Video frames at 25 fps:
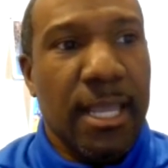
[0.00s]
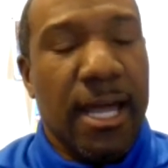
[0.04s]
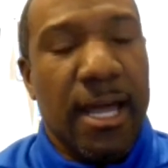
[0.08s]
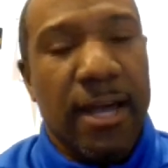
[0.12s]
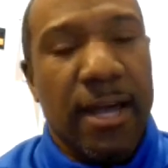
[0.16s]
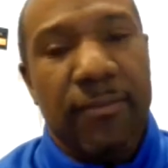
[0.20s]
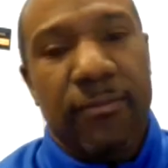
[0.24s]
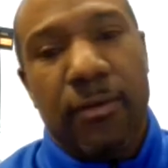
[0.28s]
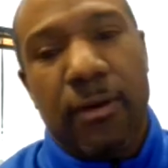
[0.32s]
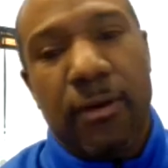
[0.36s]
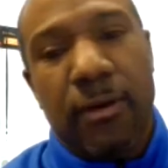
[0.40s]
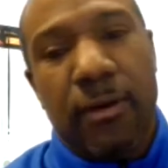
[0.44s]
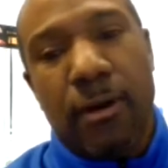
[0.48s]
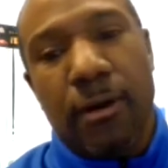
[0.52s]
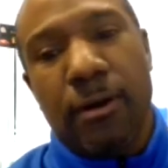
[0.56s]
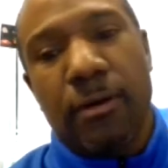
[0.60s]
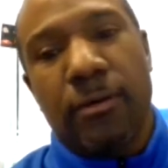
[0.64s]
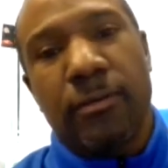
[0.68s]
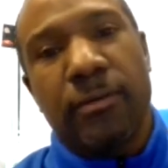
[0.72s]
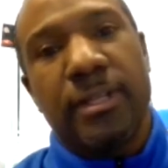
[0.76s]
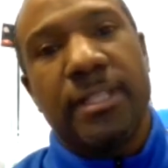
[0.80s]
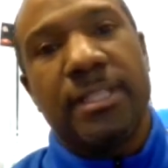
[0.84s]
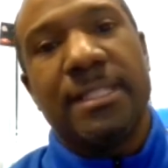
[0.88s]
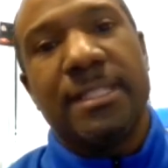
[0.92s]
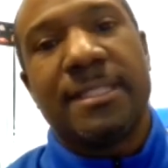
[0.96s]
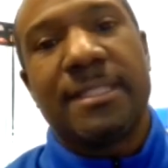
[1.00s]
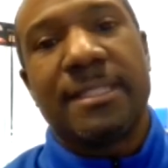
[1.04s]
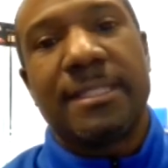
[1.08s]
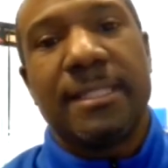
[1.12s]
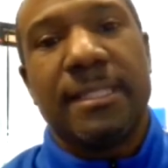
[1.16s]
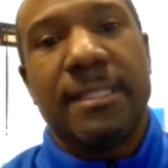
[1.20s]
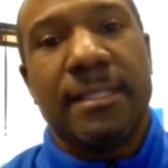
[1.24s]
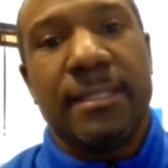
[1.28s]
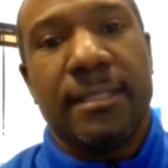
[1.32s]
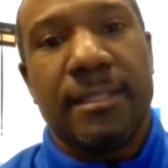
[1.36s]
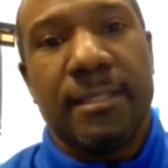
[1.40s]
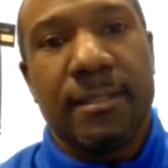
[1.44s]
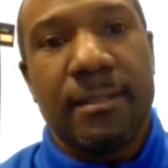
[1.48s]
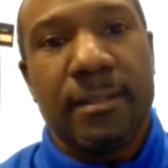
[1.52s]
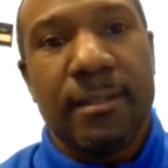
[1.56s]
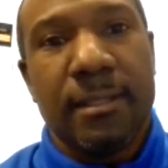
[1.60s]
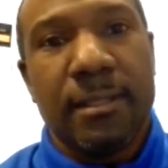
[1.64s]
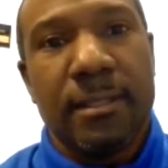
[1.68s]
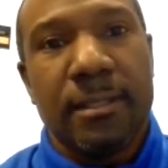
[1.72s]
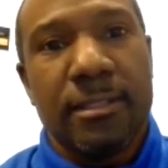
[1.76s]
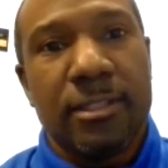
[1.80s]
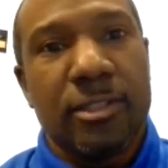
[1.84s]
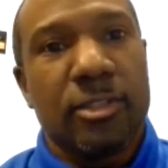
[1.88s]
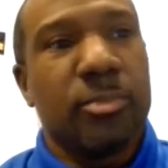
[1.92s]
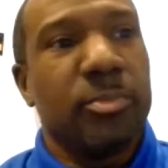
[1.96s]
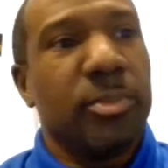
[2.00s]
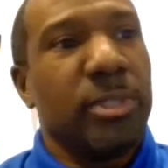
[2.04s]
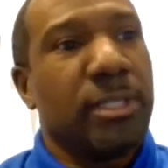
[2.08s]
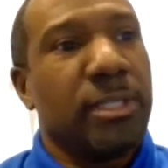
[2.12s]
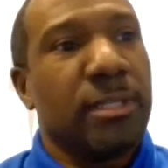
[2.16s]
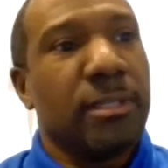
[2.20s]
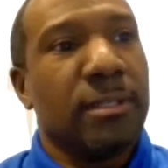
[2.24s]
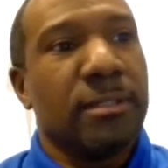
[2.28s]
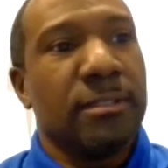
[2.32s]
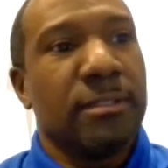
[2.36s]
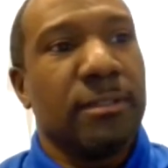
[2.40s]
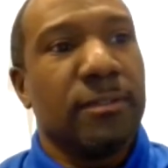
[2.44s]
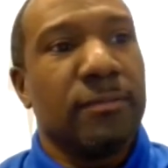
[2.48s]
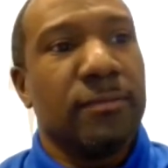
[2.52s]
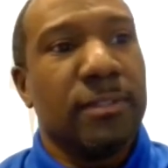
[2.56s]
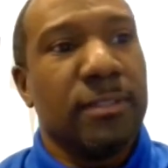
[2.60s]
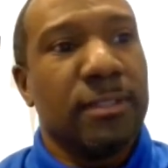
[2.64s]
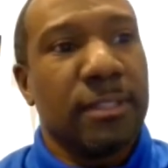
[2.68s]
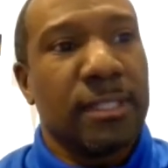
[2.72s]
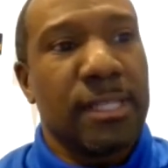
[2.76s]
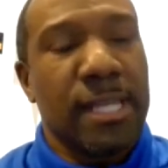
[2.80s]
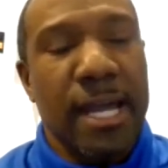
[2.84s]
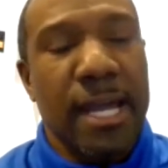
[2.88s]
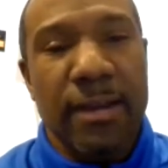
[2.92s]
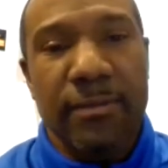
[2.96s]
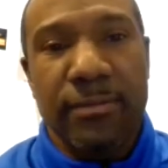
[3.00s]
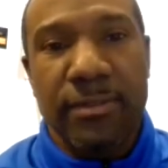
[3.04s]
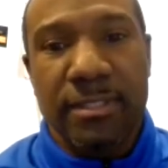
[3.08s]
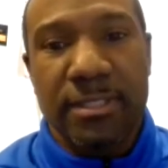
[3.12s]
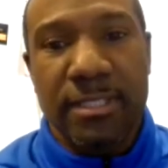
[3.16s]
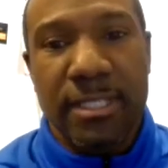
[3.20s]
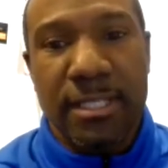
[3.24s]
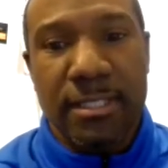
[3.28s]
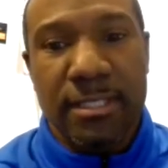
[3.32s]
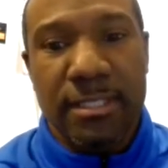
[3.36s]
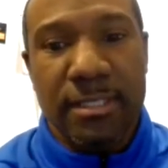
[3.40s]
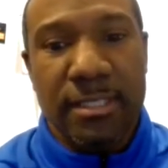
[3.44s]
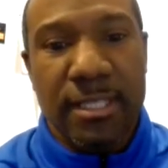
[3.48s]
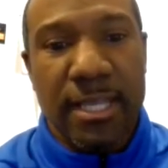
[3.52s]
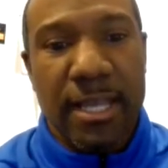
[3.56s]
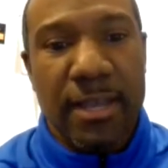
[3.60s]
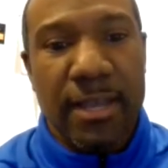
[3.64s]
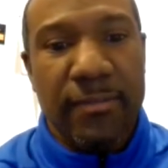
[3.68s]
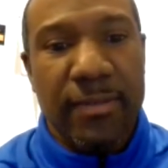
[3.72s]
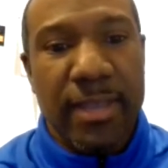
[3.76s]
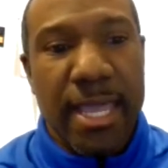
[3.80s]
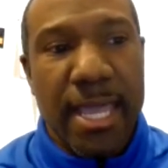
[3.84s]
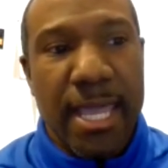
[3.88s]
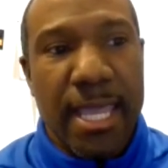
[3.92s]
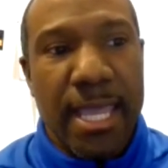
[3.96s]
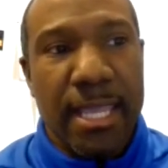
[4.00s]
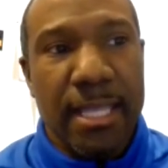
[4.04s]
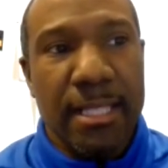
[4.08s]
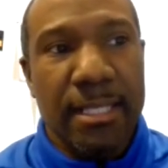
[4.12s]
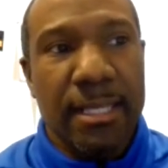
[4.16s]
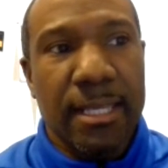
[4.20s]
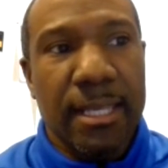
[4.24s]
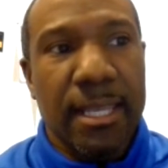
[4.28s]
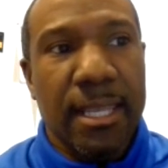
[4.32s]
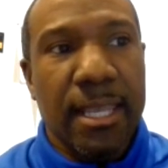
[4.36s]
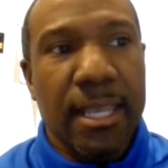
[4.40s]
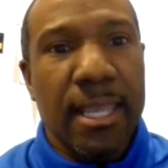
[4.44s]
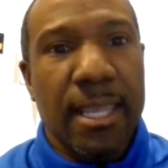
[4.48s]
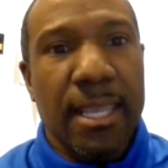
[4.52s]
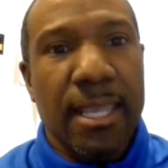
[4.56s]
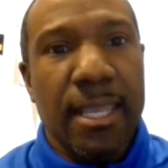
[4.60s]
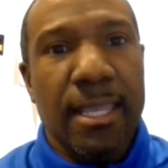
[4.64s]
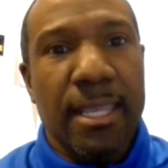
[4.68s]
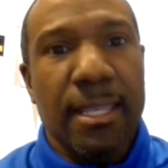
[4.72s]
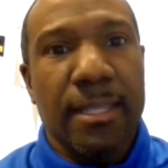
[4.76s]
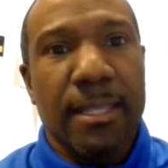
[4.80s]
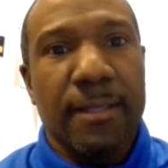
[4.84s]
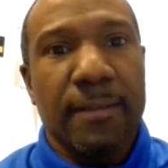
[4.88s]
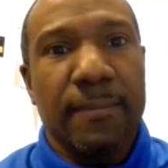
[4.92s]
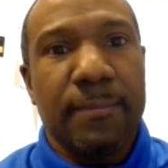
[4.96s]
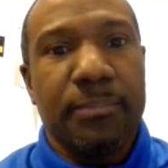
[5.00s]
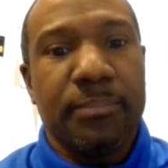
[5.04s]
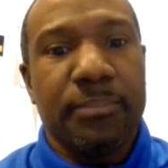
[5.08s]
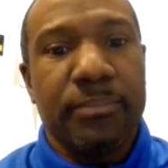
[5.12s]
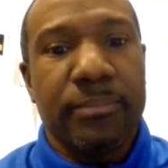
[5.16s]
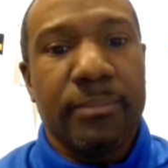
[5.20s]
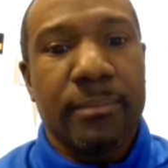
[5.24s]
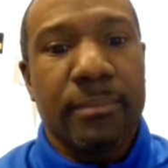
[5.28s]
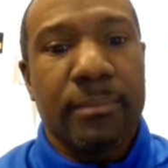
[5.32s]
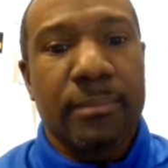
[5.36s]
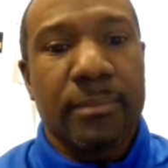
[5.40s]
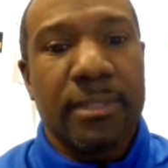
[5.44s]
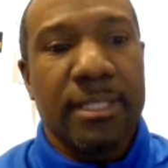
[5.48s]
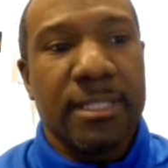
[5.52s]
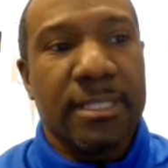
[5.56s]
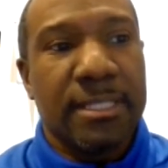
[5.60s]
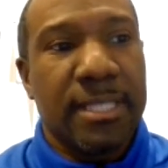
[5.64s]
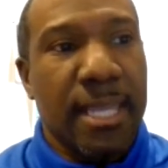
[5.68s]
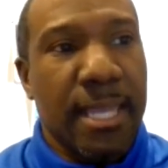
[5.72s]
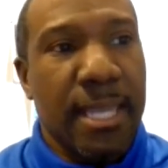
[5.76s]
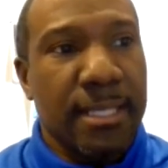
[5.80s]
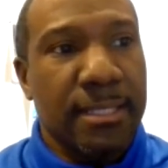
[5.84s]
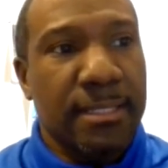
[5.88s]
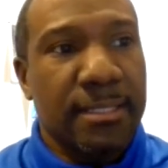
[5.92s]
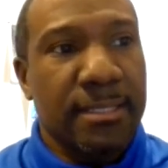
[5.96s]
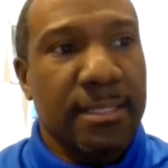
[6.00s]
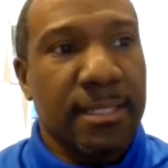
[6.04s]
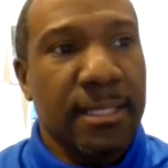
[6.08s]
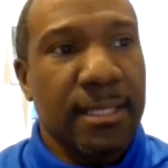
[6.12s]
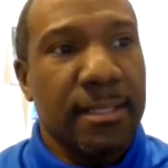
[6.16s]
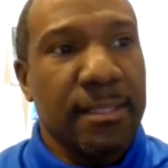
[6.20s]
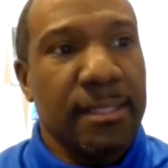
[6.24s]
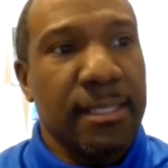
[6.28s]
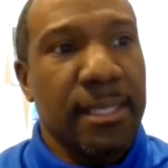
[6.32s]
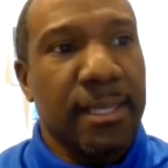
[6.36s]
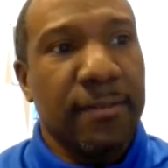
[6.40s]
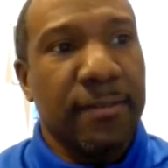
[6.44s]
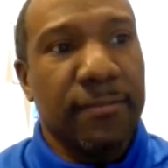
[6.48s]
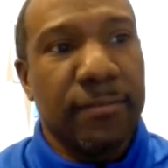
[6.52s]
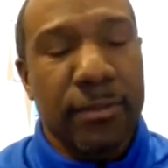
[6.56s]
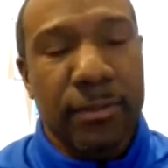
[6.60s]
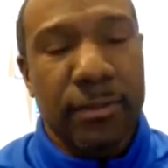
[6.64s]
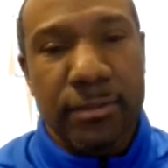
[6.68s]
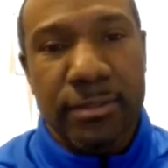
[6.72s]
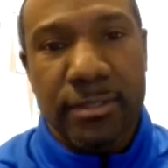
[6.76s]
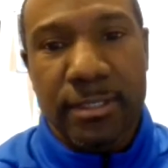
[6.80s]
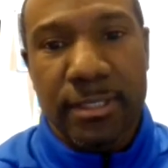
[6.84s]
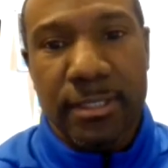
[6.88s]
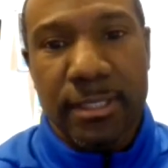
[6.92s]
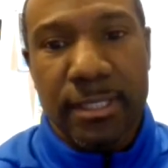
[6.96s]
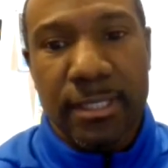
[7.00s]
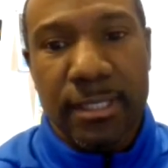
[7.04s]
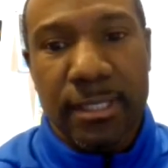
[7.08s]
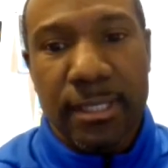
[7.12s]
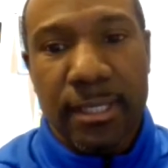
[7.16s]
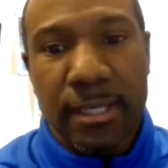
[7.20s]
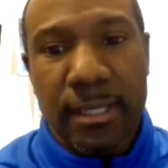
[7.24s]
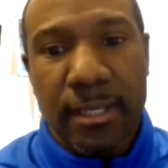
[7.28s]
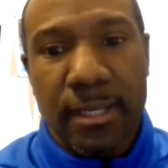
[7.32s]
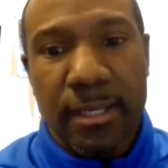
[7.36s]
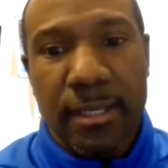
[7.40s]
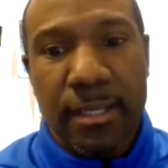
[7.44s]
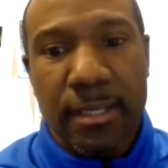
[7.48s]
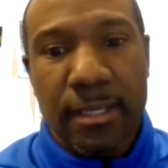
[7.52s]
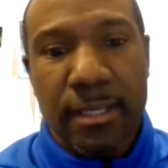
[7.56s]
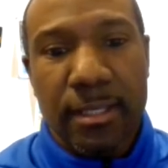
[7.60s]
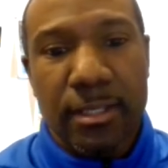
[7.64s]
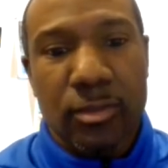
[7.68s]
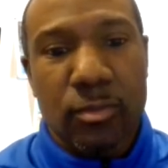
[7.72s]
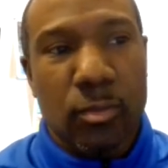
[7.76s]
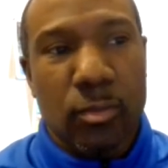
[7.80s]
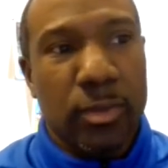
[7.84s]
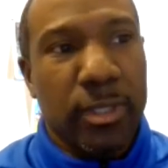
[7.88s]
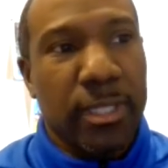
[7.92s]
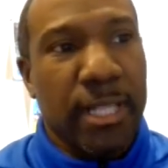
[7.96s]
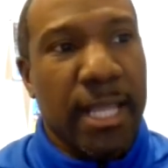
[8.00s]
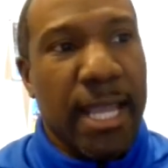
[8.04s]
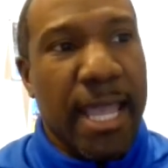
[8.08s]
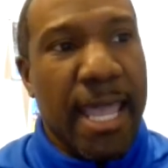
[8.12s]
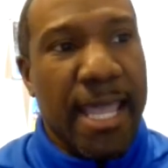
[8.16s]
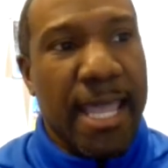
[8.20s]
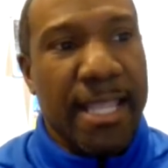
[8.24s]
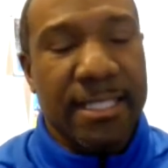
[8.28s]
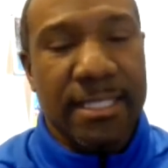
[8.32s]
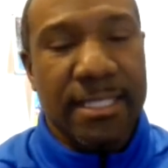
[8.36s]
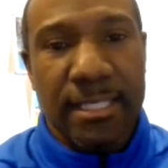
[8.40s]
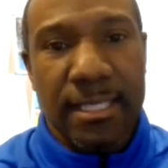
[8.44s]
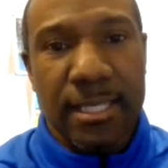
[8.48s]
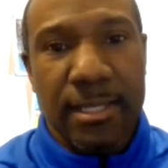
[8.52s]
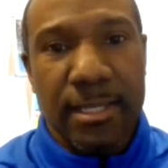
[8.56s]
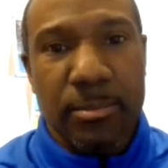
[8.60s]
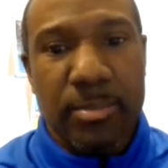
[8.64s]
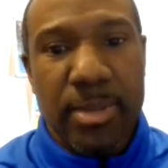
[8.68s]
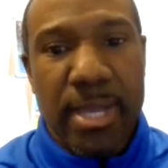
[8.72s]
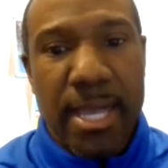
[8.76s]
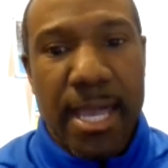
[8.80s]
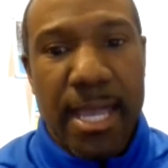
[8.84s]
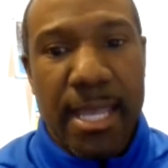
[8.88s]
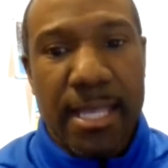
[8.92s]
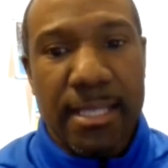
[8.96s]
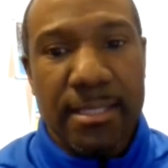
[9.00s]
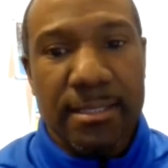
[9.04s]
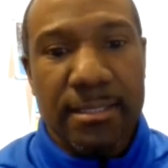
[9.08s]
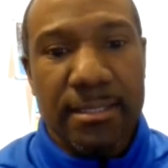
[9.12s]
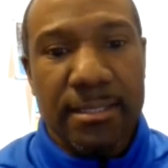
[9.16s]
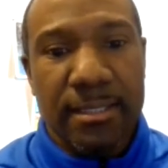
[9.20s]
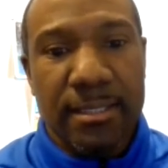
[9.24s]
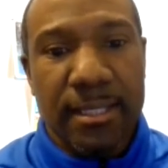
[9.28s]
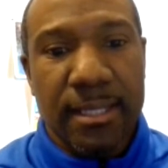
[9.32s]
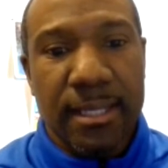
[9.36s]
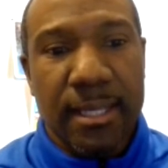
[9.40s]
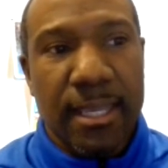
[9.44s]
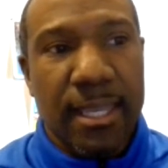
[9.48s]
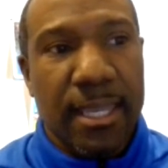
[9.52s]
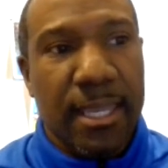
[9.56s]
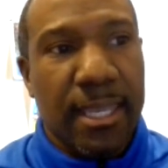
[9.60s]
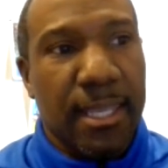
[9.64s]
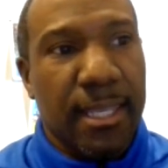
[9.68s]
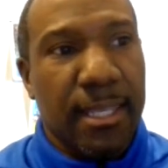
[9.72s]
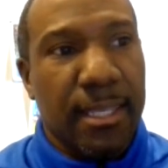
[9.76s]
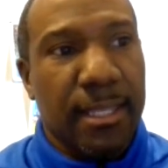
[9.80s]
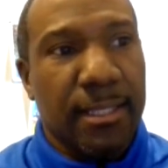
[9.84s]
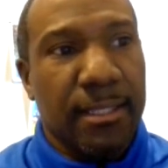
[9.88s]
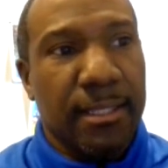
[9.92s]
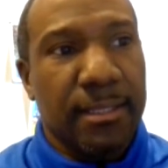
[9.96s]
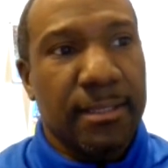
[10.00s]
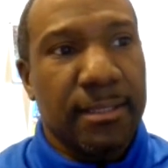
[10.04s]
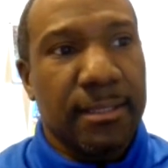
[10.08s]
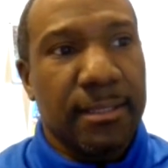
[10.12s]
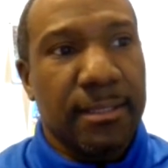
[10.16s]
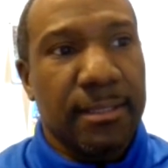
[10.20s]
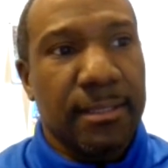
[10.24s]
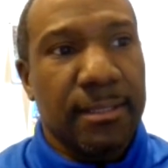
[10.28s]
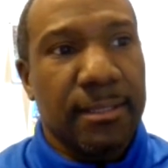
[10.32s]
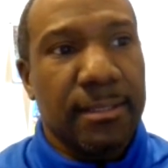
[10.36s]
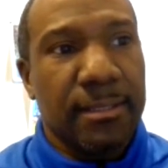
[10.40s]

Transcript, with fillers: I've already seen it just because of the conversations I've had and the tests and the adversity is what I had to get past. And